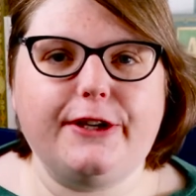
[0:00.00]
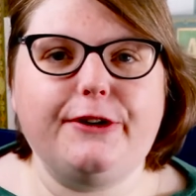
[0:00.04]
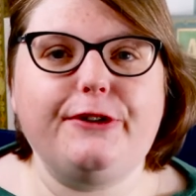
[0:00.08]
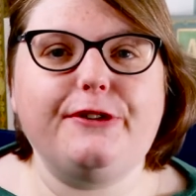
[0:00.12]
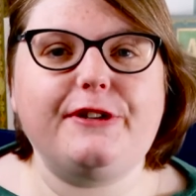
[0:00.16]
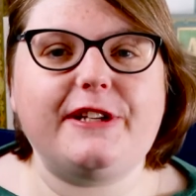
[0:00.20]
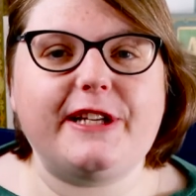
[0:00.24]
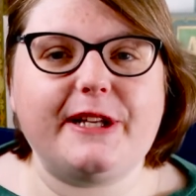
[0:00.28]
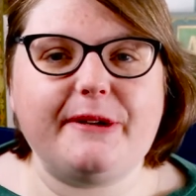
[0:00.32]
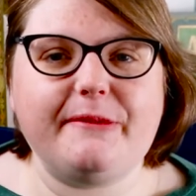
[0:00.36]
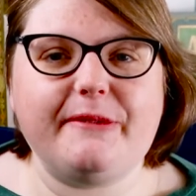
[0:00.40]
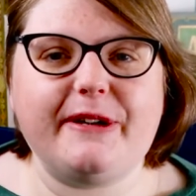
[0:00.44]

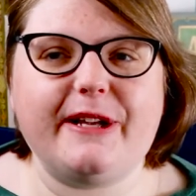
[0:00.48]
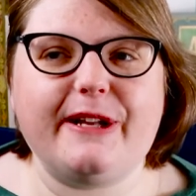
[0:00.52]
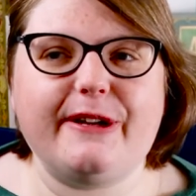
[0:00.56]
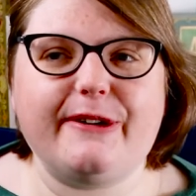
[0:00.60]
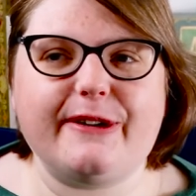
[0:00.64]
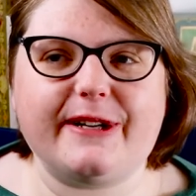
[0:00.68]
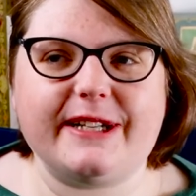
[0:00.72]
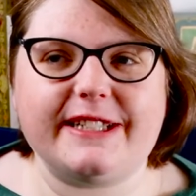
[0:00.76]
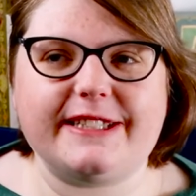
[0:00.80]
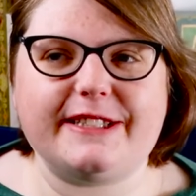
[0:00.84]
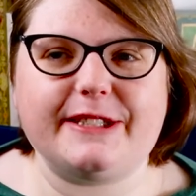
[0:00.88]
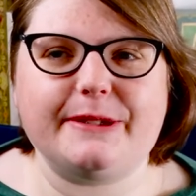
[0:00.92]
Usually we
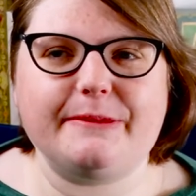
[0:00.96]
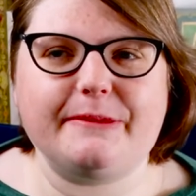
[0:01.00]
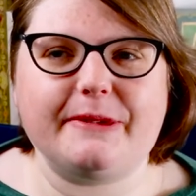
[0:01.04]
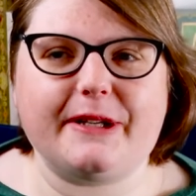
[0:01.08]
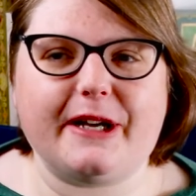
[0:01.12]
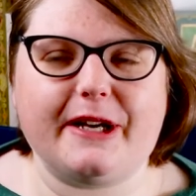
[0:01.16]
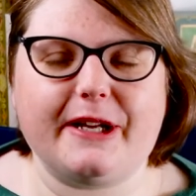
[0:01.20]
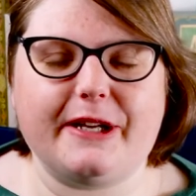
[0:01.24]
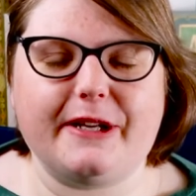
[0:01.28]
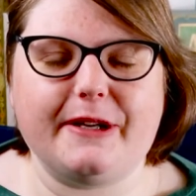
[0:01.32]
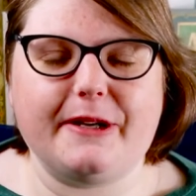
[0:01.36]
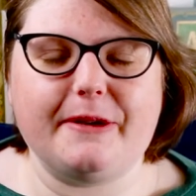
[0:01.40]
look at some
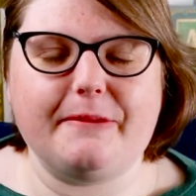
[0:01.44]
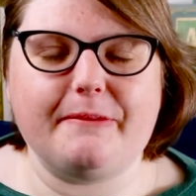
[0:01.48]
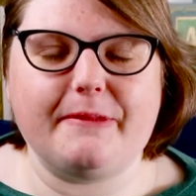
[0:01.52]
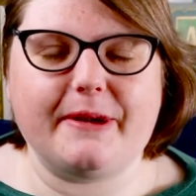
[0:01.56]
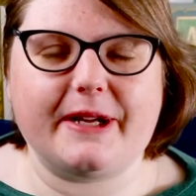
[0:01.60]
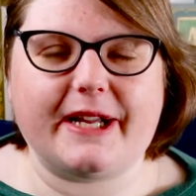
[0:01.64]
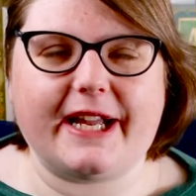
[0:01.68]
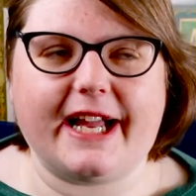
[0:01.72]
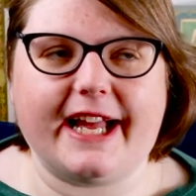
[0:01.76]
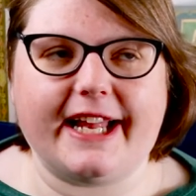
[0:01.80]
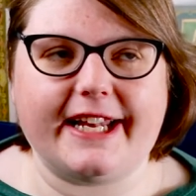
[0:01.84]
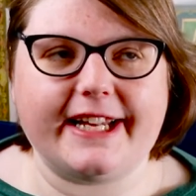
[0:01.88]
kind of
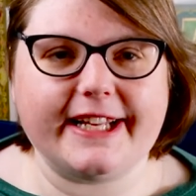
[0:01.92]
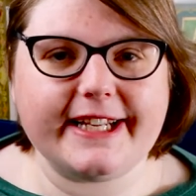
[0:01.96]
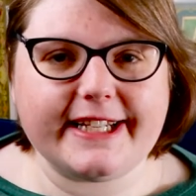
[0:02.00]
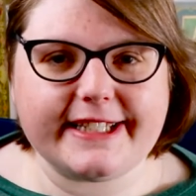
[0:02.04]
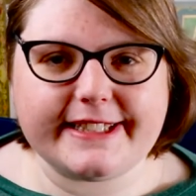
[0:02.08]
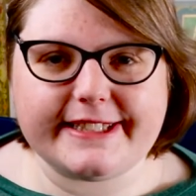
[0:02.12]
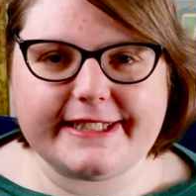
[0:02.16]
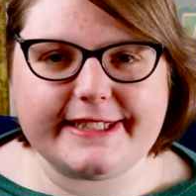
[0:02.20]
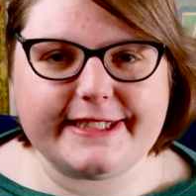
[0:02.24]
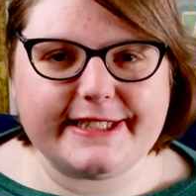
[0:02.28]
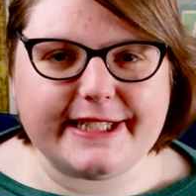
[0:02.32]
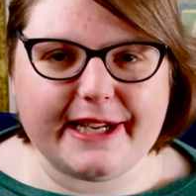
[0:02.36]

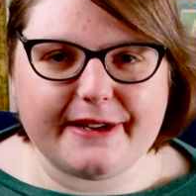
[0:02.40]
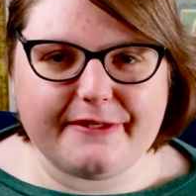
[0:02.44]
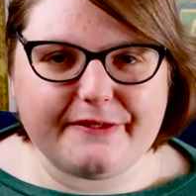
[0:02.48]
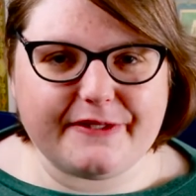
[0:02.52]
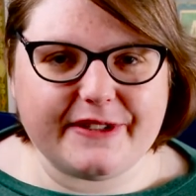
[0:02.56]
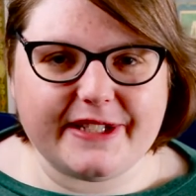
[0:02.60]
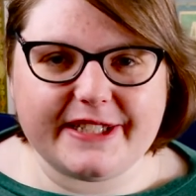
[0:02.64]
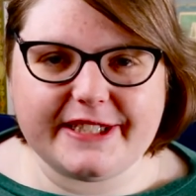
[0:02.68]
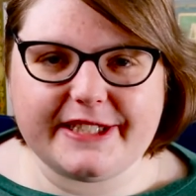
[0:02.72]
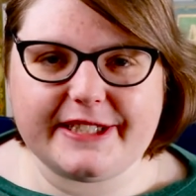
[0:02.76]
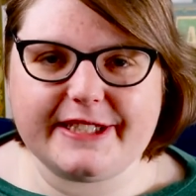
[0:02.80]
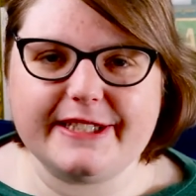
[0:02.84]
mechanics
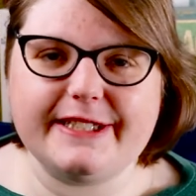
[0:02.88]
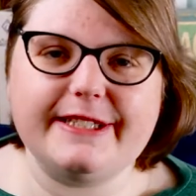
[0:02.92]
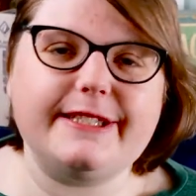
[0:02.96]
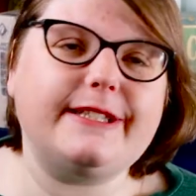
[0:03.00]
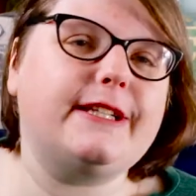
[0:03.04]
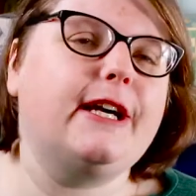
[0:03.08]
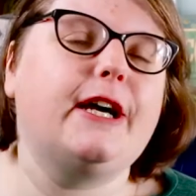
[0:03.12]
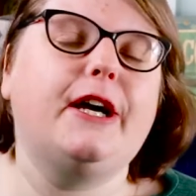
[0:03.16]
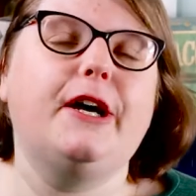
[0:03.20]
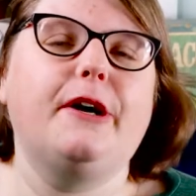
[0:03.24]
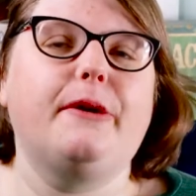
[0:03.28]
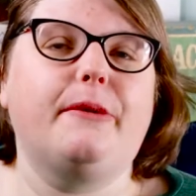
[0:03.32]

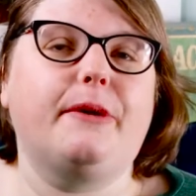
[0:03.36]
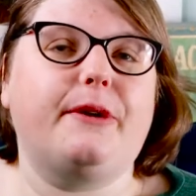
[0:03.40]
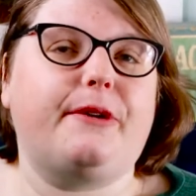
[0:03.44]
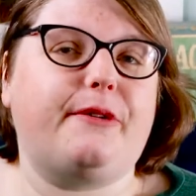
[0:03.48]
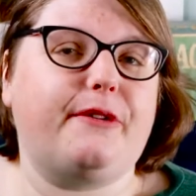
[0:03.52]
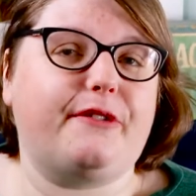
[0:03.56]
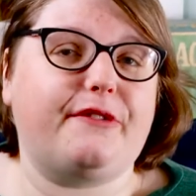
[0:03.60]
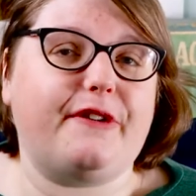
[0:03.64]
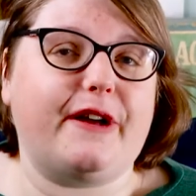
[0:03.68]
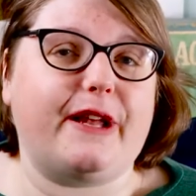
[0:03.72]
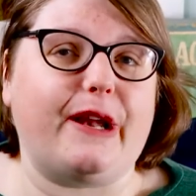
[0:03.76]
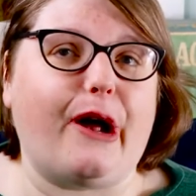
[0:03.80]
definitions, which
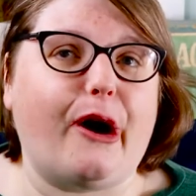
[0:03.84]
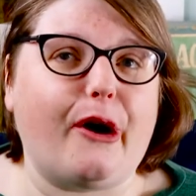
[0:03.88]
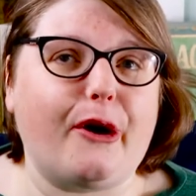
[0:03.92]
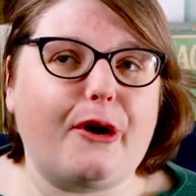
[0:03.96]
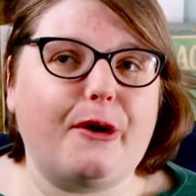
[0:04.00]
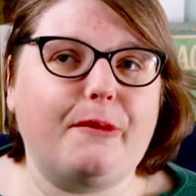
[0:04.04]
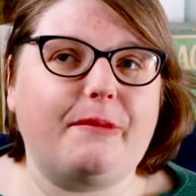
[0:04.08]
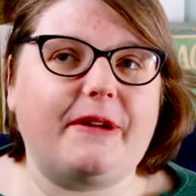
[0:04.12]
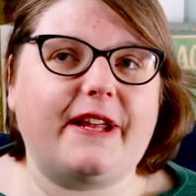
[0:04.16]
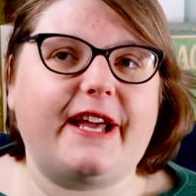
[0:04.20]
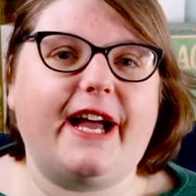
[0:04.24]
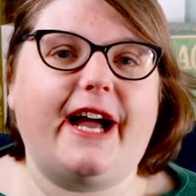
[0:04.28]
we fail
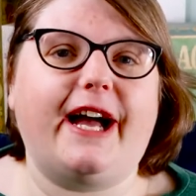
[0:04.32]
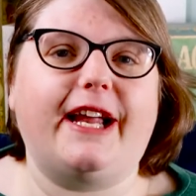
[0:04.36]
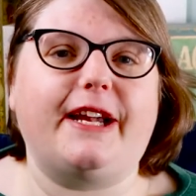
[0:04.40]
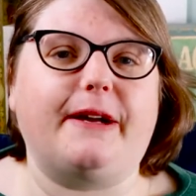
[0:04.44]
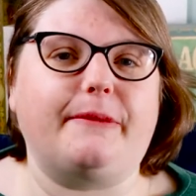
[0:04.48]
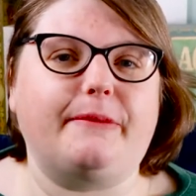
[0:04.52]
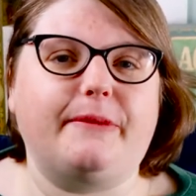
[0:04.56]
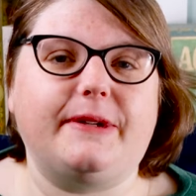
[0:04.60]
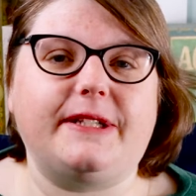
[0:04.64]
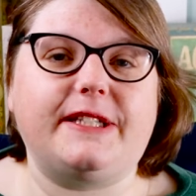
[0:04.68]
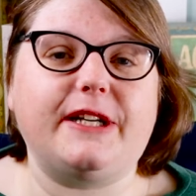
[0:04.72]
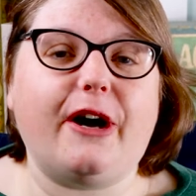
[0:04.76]
horribly at,
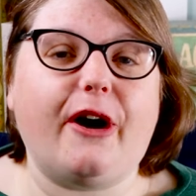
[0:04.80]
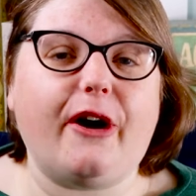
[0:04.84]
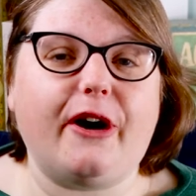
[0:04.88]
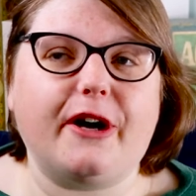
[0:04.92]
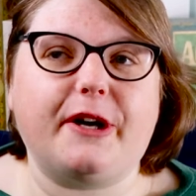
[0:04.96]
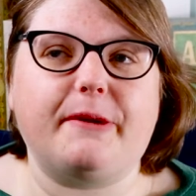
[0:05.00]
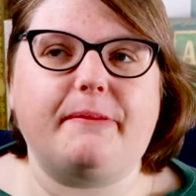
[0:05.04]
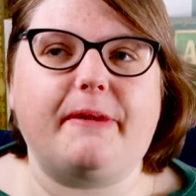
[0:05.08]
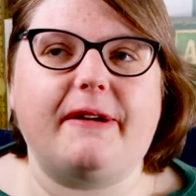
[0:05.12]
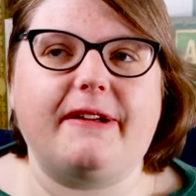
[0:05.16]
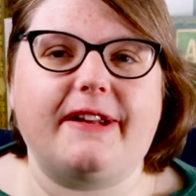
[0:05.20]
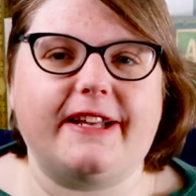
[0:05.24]
and we
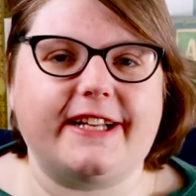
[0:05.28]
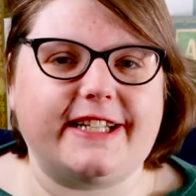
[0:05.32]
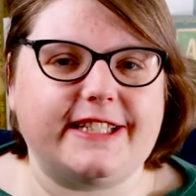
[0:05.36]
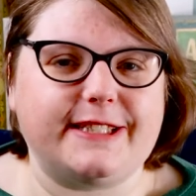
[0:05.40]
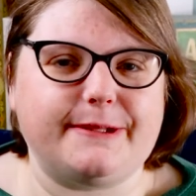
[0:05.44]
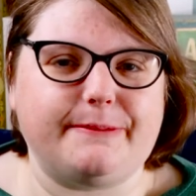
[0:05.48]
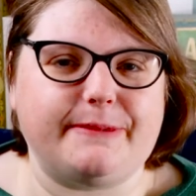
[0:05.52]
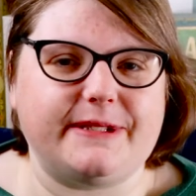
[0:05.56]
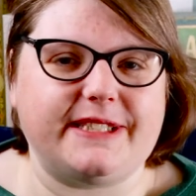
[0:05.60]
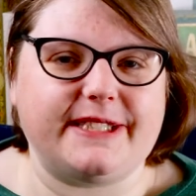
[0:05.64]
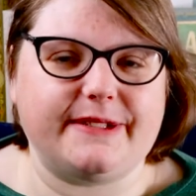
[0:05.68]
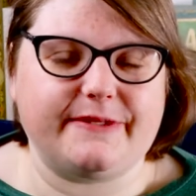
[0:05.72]
talk about like a
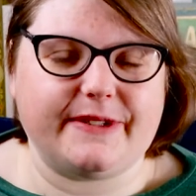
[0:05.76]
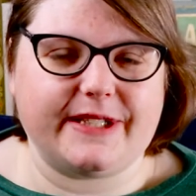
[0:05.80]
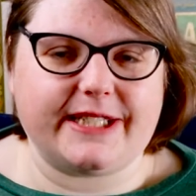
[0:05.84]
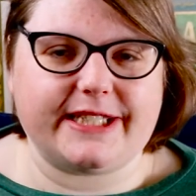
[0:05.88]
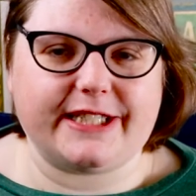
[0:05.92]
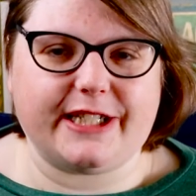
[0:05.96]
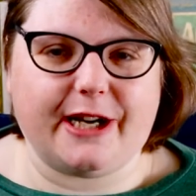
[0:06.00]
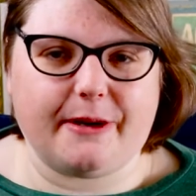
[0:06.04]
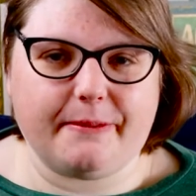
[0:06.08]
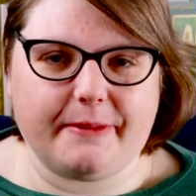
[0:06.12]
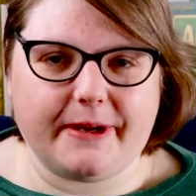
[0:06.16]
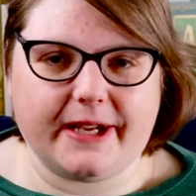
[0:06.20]
specific
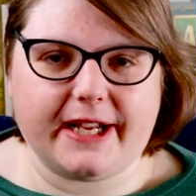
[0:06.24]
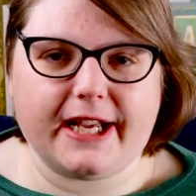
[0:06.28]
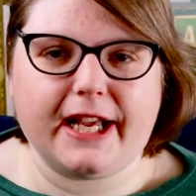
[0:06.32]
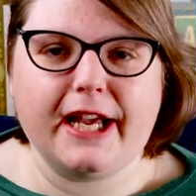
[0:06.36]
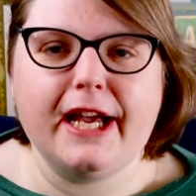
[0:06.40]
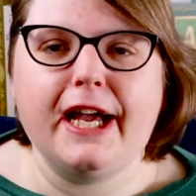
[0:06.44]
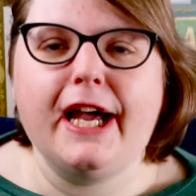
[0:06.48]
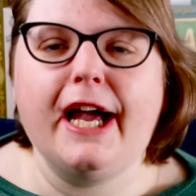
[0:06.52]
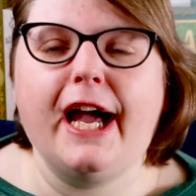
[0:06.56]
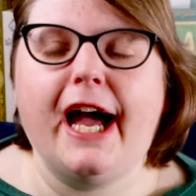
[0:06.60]
topic.